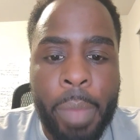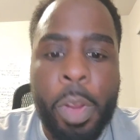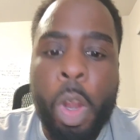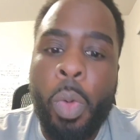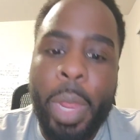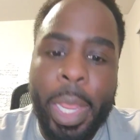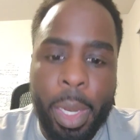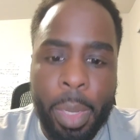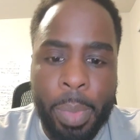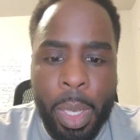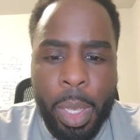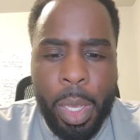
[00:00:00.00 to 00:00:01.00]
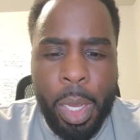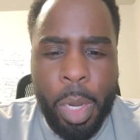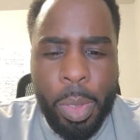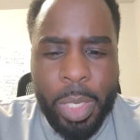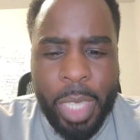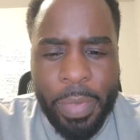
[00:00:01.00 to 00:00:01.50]
curriculum. You
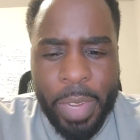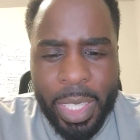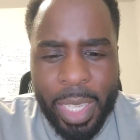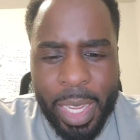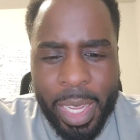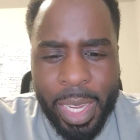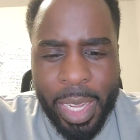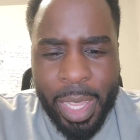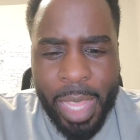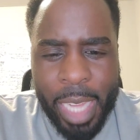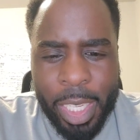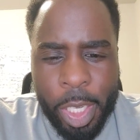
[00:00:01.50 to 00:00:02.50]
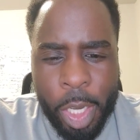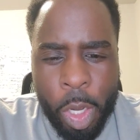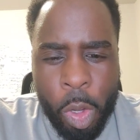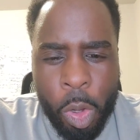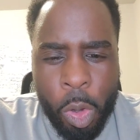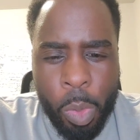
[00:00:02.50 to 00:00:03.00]
know, Stephanie said, that's
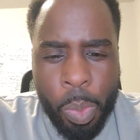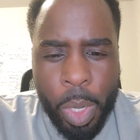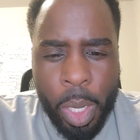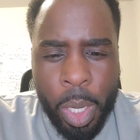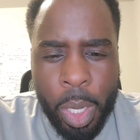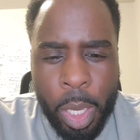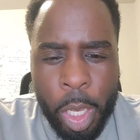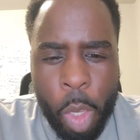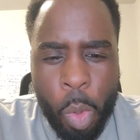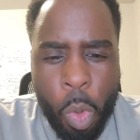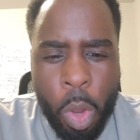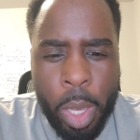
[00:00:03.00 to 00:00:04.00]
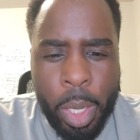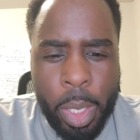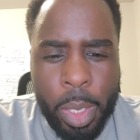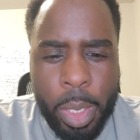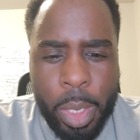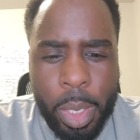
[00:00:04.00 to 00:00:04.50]
dope. You
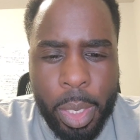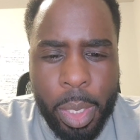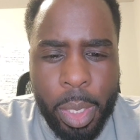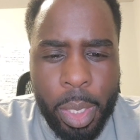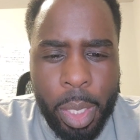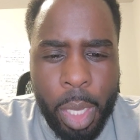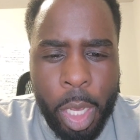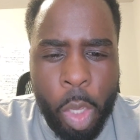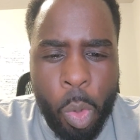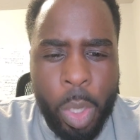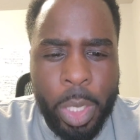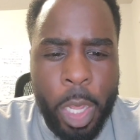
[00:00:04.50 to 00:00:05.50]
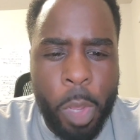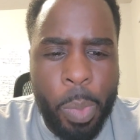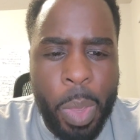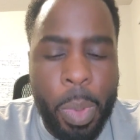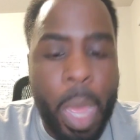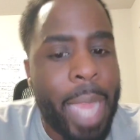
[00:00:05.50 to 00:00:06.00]
want to help
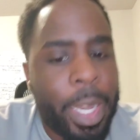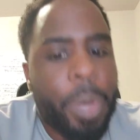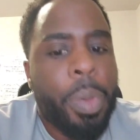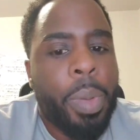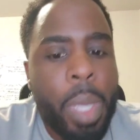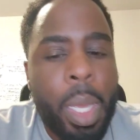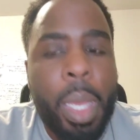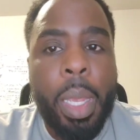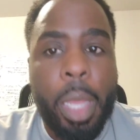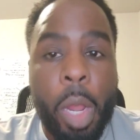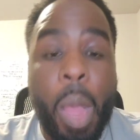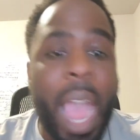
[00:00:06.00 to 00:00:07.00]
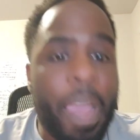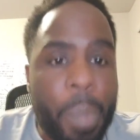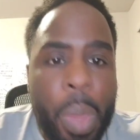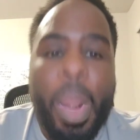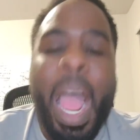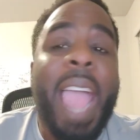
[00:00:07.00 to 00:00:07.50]
people. I do. You know, I
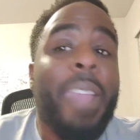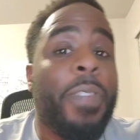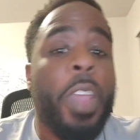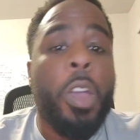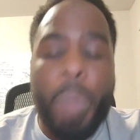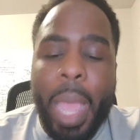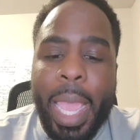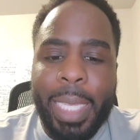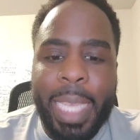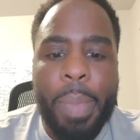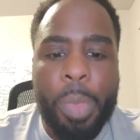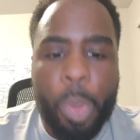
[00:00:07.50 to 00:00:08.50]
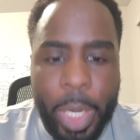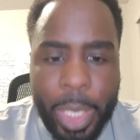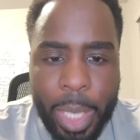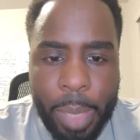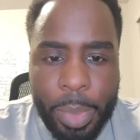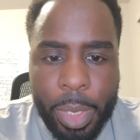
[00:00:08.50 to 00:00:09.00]
remember I failed my exam 3
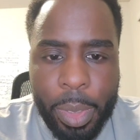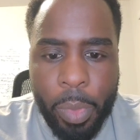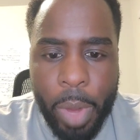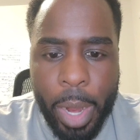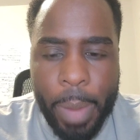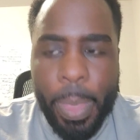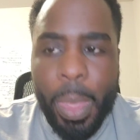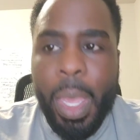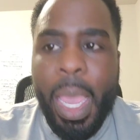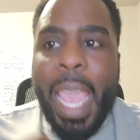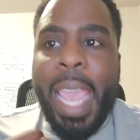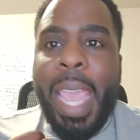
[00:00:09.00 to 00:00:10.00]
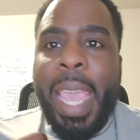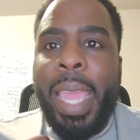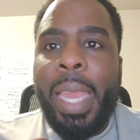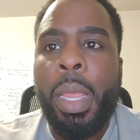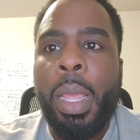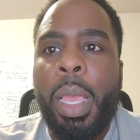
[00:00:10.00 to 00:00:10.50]
times. Right.
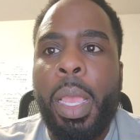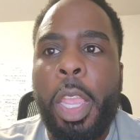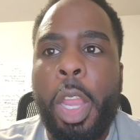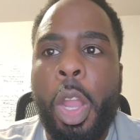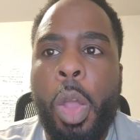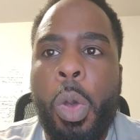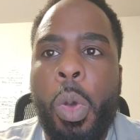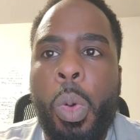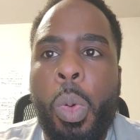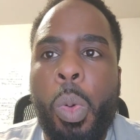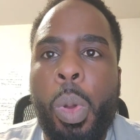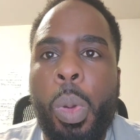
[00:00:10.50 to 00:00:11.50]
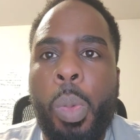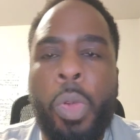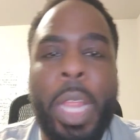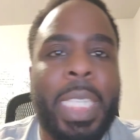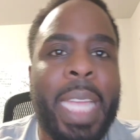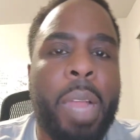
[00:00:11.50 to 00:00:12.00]
And, you know,
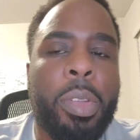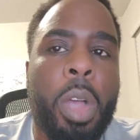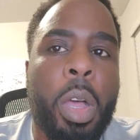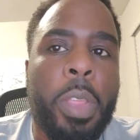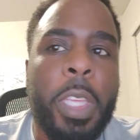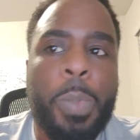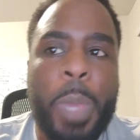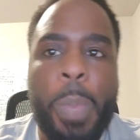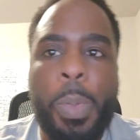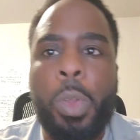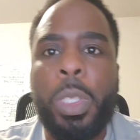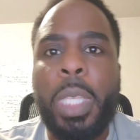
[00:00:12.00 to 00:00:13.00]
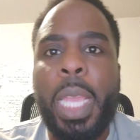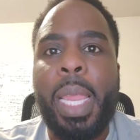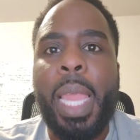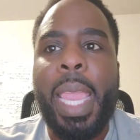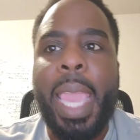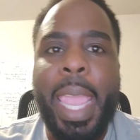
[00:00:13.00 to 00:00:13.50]
reaching out to all these people saying
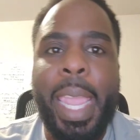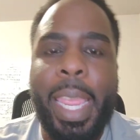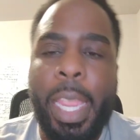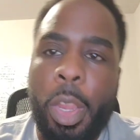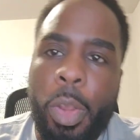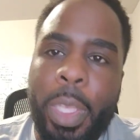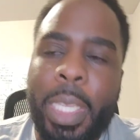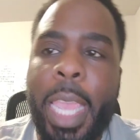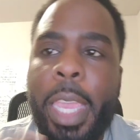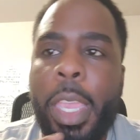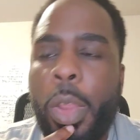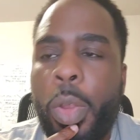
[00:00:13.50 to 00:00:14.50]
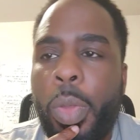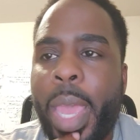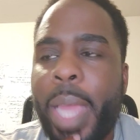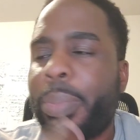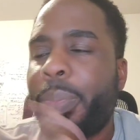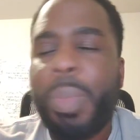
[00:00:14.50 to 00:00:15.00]
like, hey, can you do this? Hey, can you do
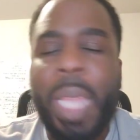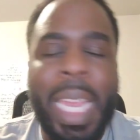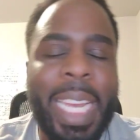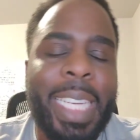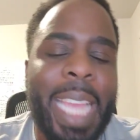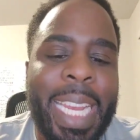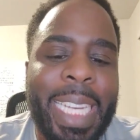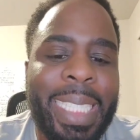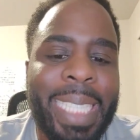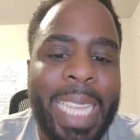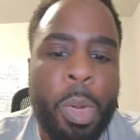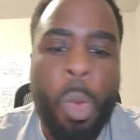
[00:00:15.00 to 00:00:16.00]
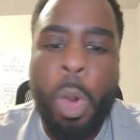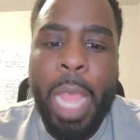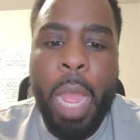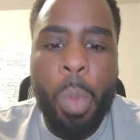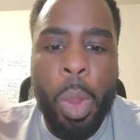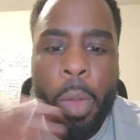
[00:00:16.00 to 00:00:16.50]
that? It just didn't work
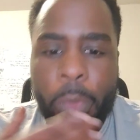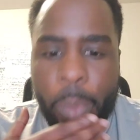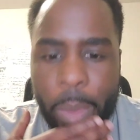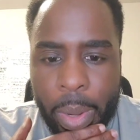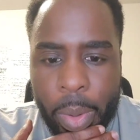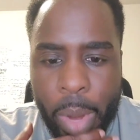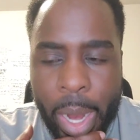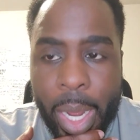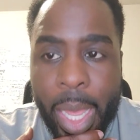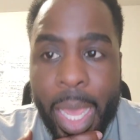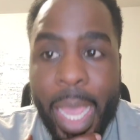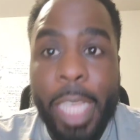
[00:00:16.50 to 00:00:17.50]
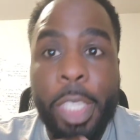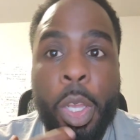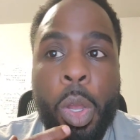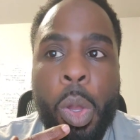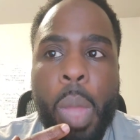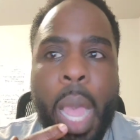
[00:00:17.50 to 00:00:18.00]
out well for me. Right. And
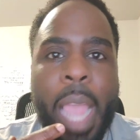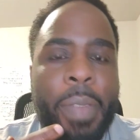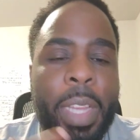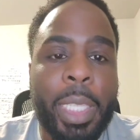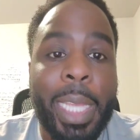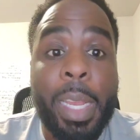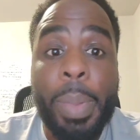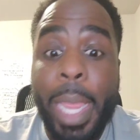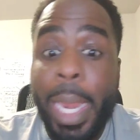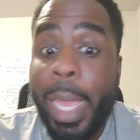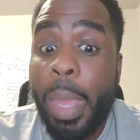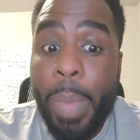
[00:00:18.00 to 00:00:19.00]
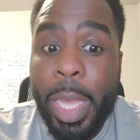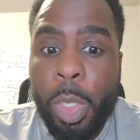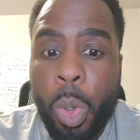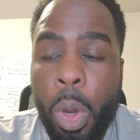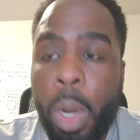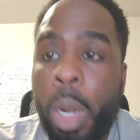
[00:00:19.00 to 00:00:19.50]
so I eventually ended up getting a
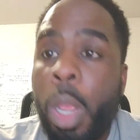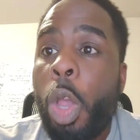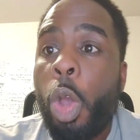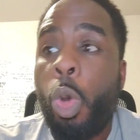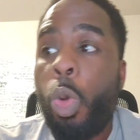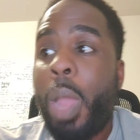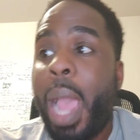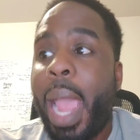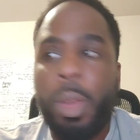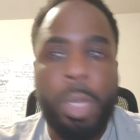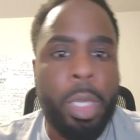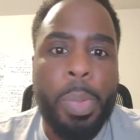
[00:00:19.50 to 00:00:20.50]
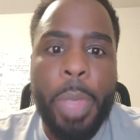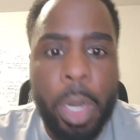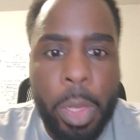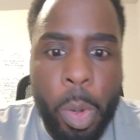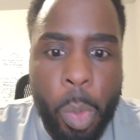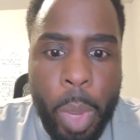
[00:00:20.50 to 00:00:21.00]
mentor who took me
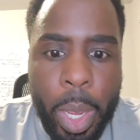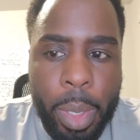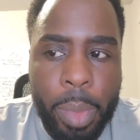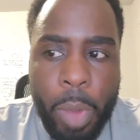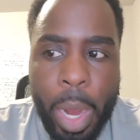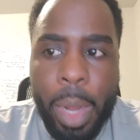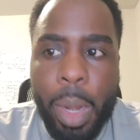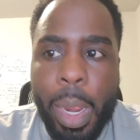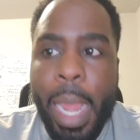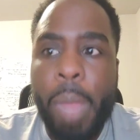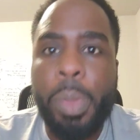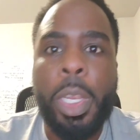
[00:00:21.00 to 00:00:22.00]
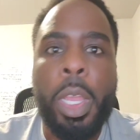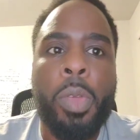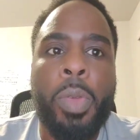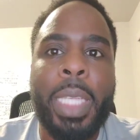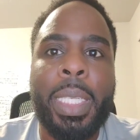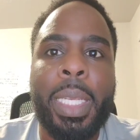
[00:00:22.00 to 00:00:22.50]
under their wing. Right. And that was another
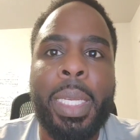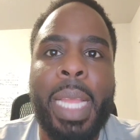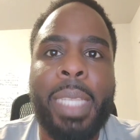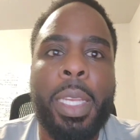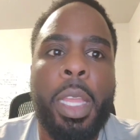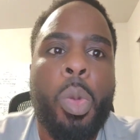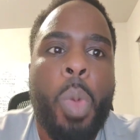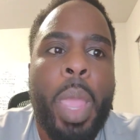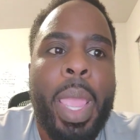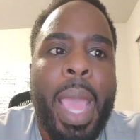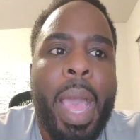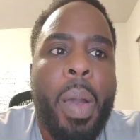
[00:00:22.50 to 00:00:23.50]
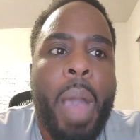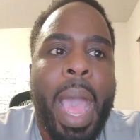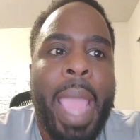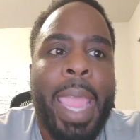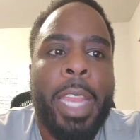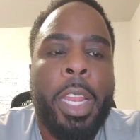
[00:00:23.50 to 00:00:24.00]
reason. That's another way how
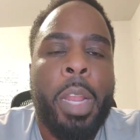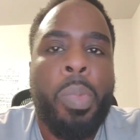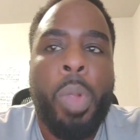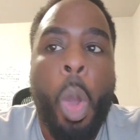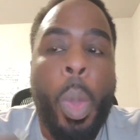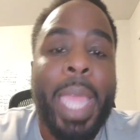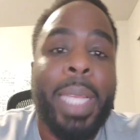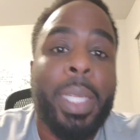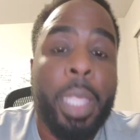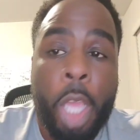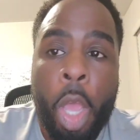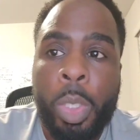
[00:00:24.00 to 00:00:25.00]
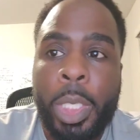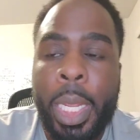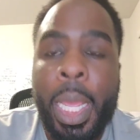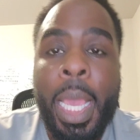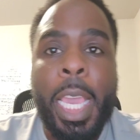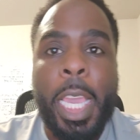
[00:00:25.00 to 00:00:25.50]
I ended up going into the
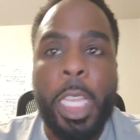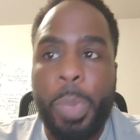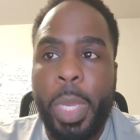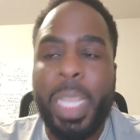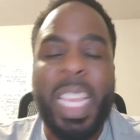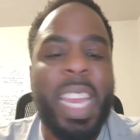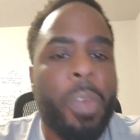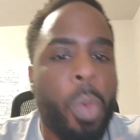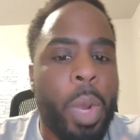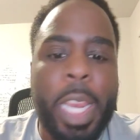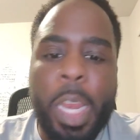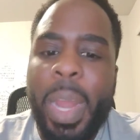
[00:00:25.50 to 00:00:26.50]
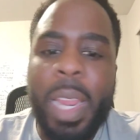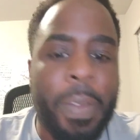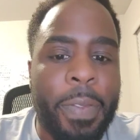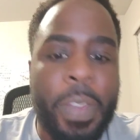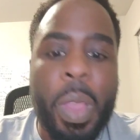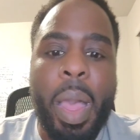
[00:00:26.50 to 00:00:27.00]
coaching, is because I never wanted anybody to
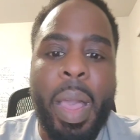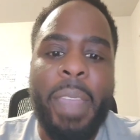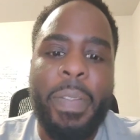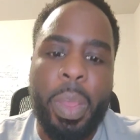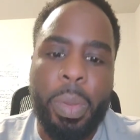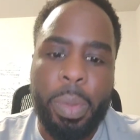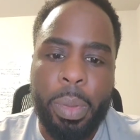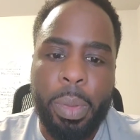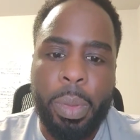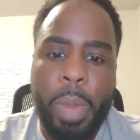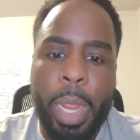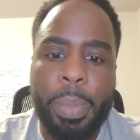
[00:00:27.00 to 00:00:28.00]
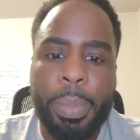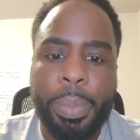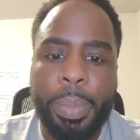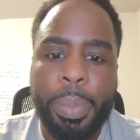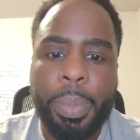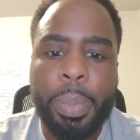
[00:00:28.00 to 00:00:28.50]
feel how I felt. Right.
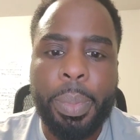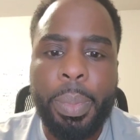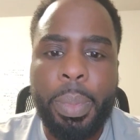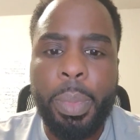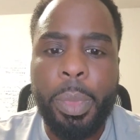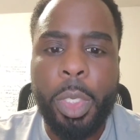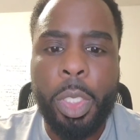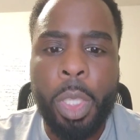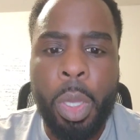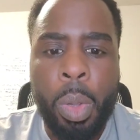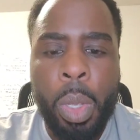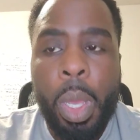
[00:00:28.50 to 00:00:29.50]
So,